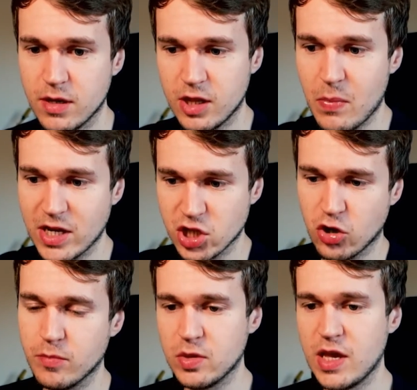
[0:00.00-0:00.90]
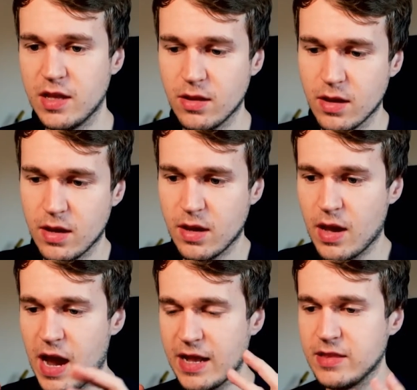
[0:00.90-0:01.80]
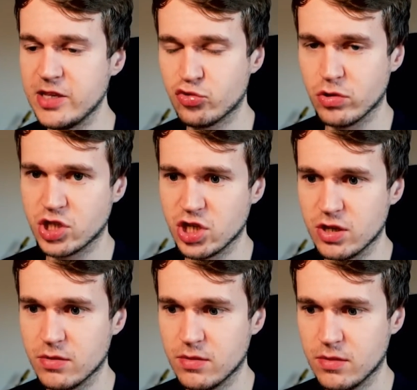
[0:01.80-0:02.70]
The manager comes in and the structure,